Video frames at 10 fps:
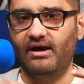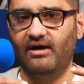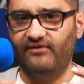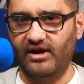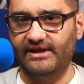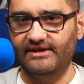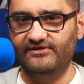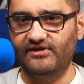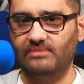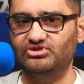I find it
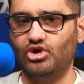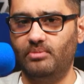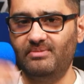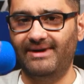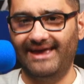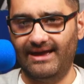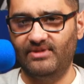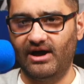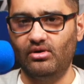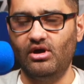easier. I'm just upping my game
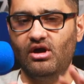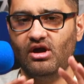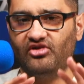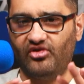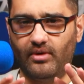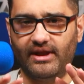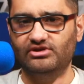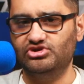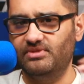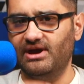now because I want it
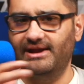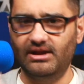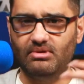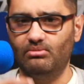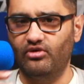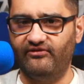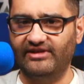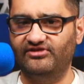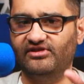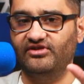to be a little bit more
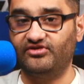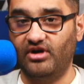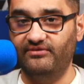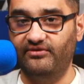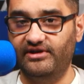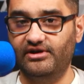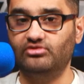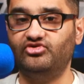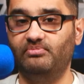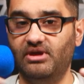fancy at the start of the video
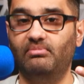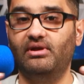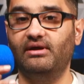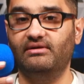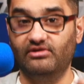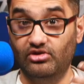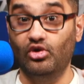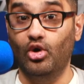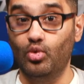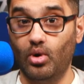so people
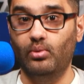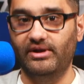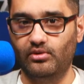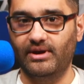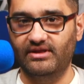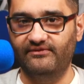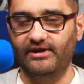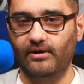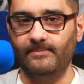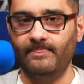know what we're doing in the
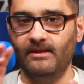video.